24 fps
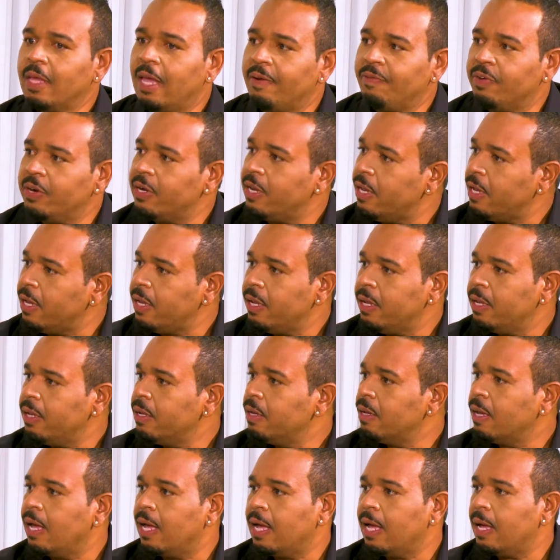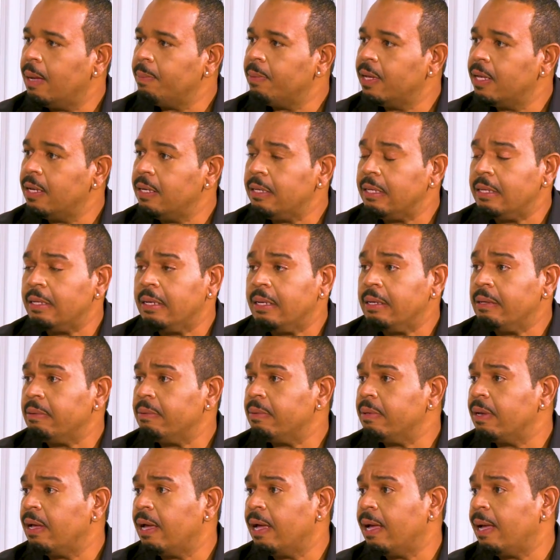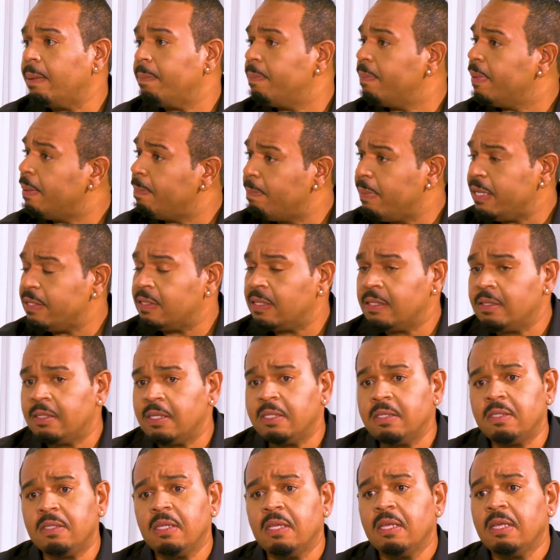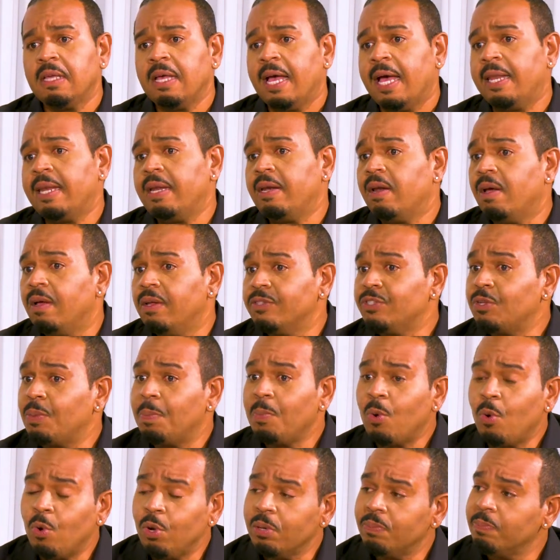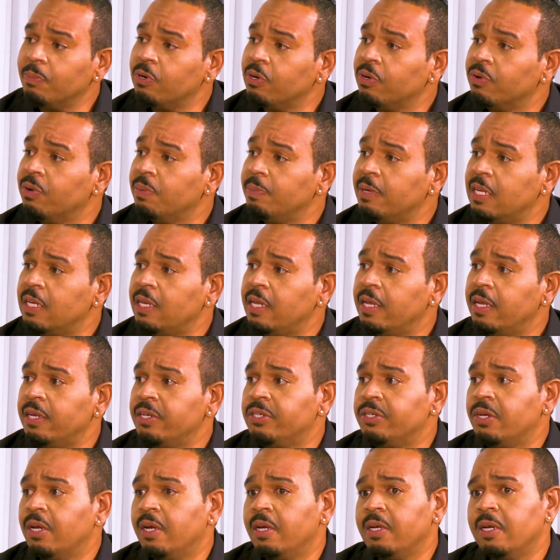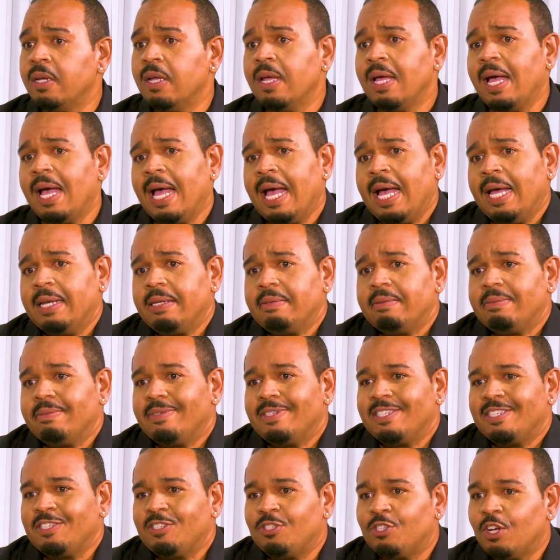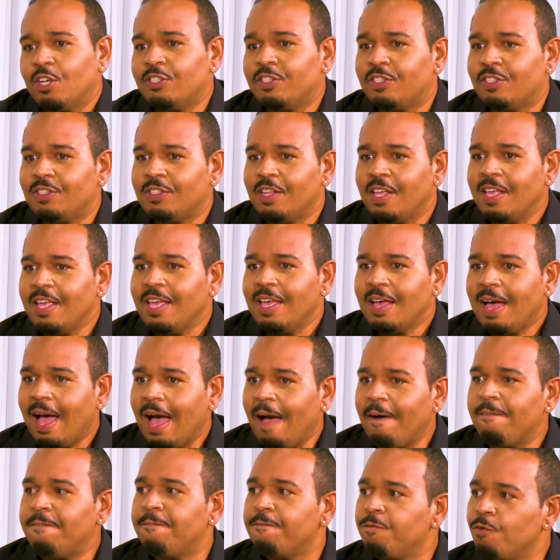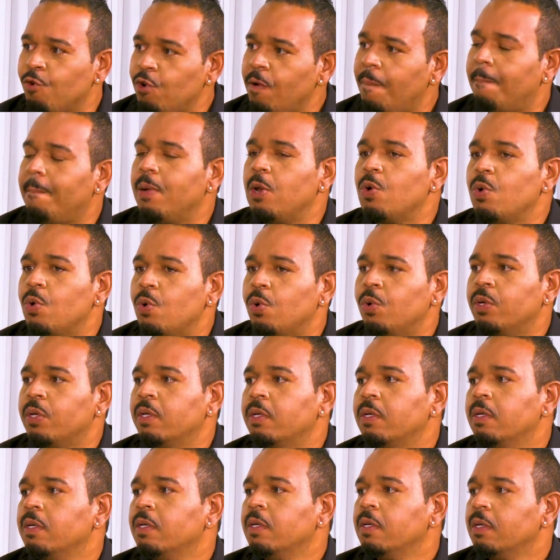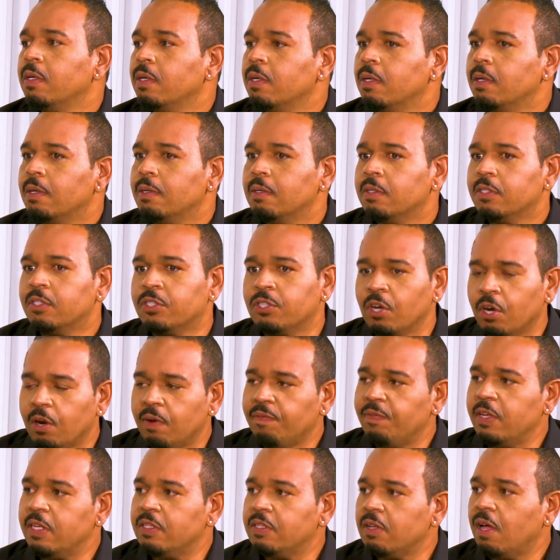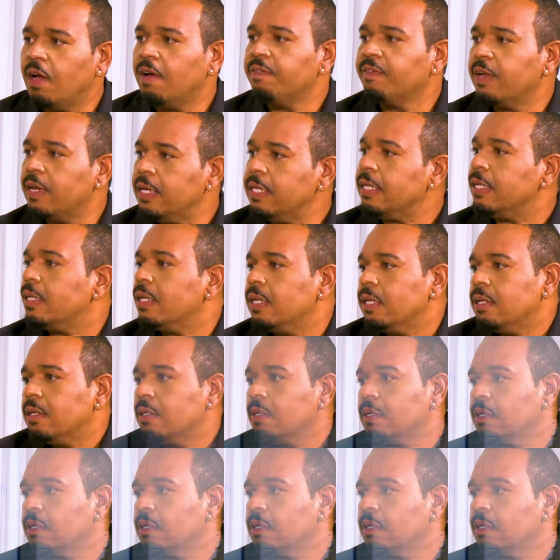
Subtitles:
every day cleaning in businesses, and then also mold remediation, and just a full-blown service of cleaning.